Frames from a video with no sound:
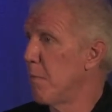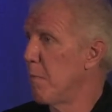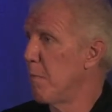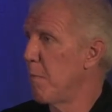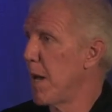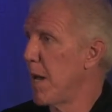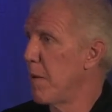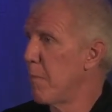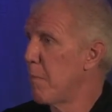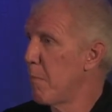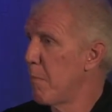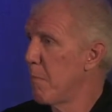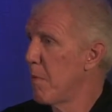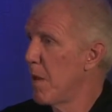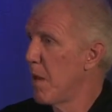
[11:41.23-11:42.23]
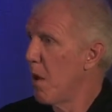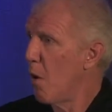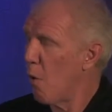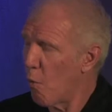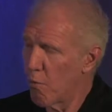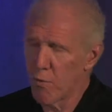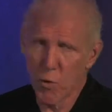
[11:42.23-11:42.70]
my
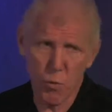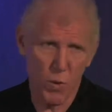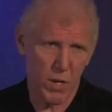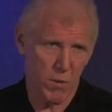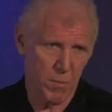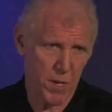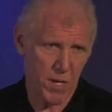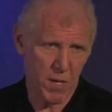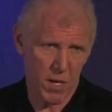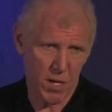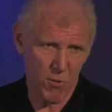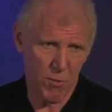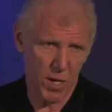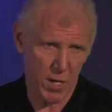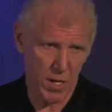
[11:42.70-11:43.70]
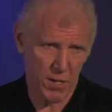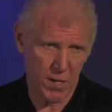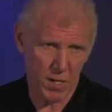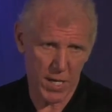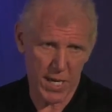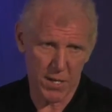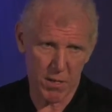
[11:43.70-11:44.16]
overwhelming, unrelenting,
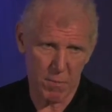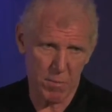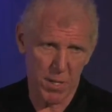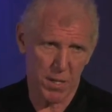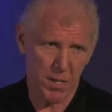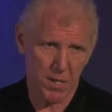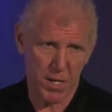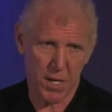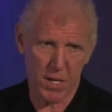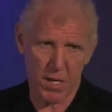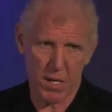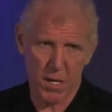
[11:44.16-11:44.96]
and debilitating